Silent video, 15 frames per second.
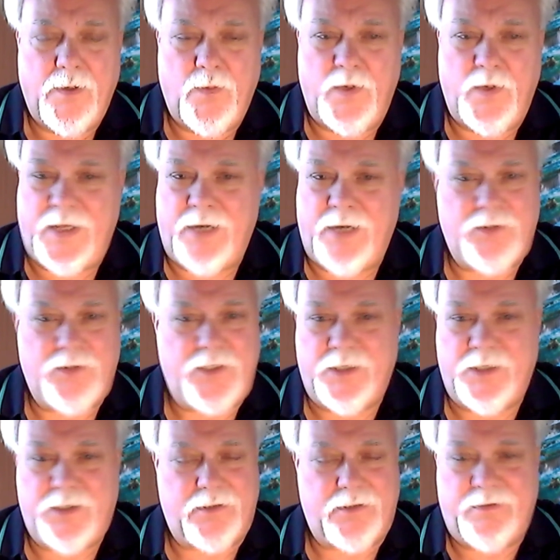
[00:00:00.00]
without
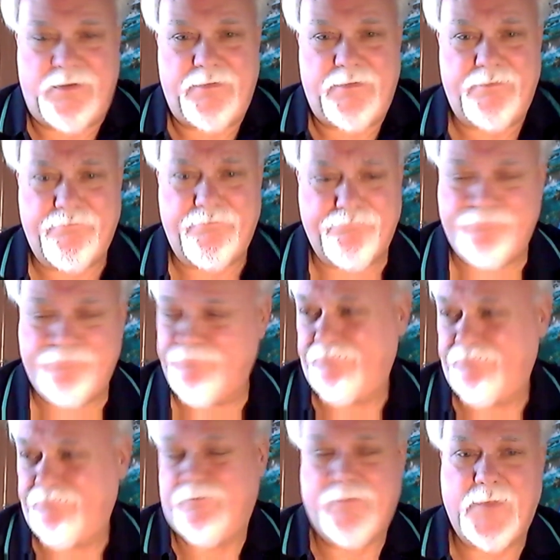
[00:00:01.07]
just
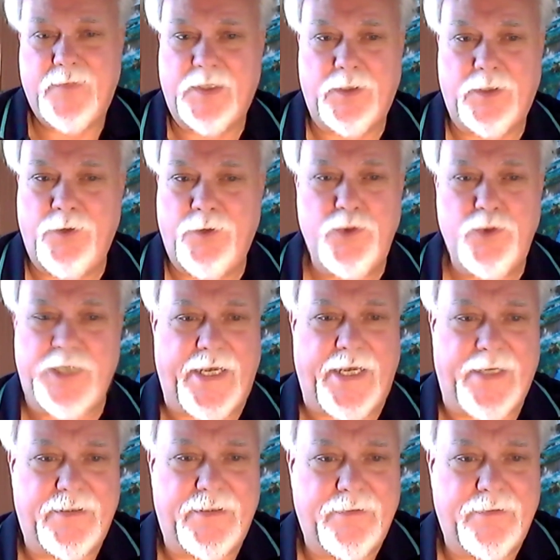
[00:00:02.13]
losing it.